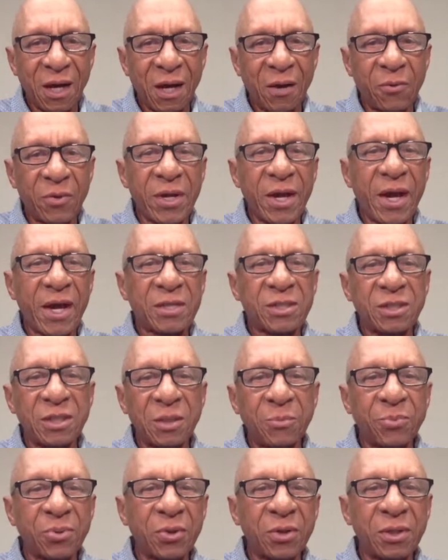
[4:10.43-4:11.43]
we
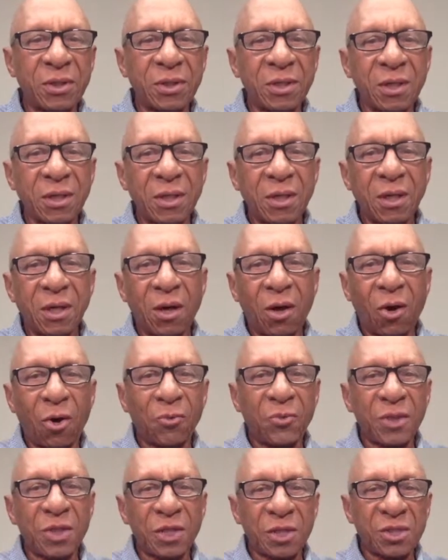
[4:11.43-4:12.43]
actually put
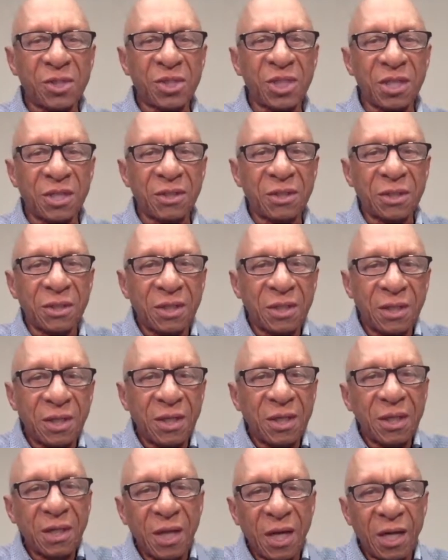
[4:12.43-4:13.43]
on the agenda,
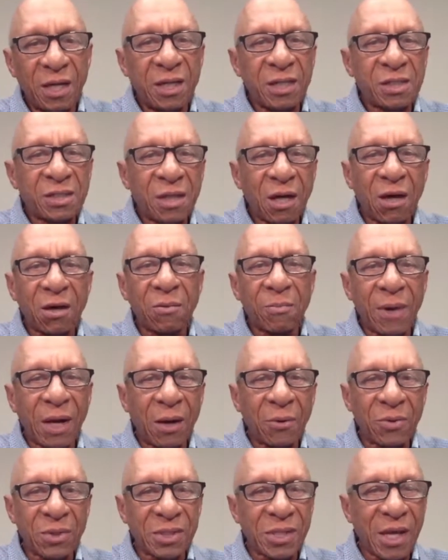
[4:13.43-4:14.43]
hey, let's talk
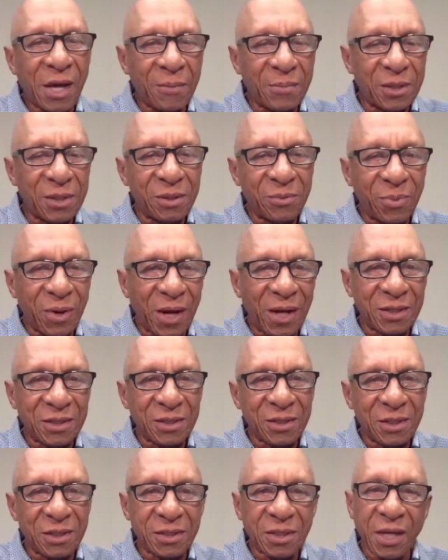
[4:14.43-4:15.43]
about what's happening in
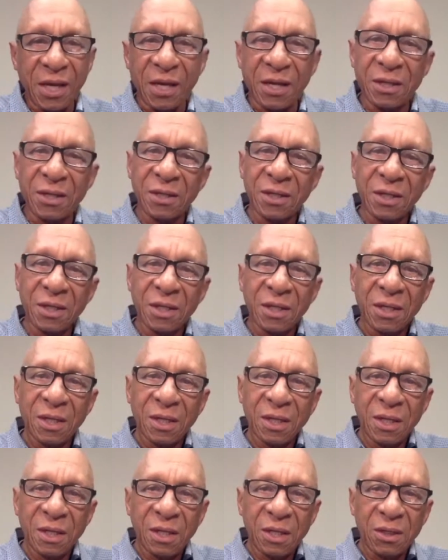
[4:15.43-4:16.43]
politics. And,
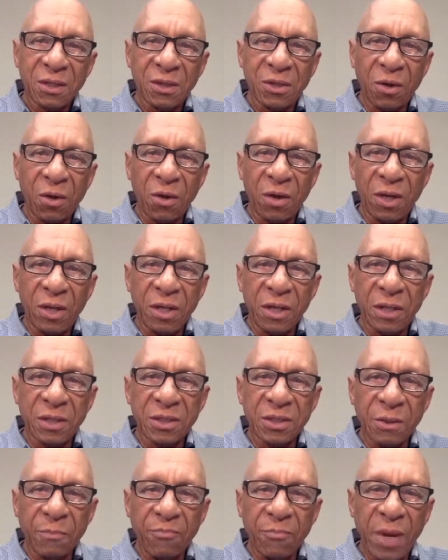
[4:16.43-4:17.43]

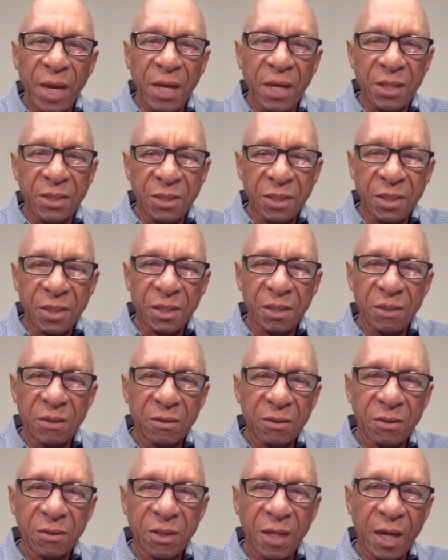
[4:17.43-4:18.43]
it's amazing
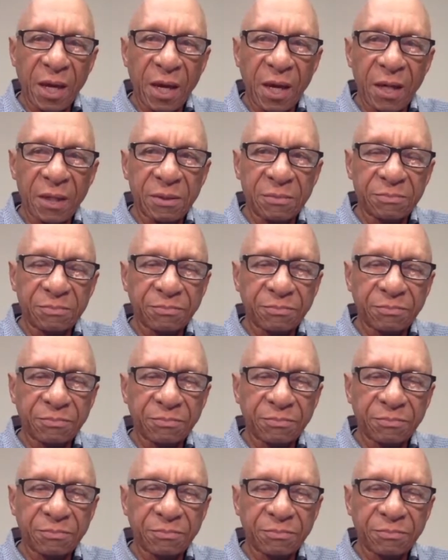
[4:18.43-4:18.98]
that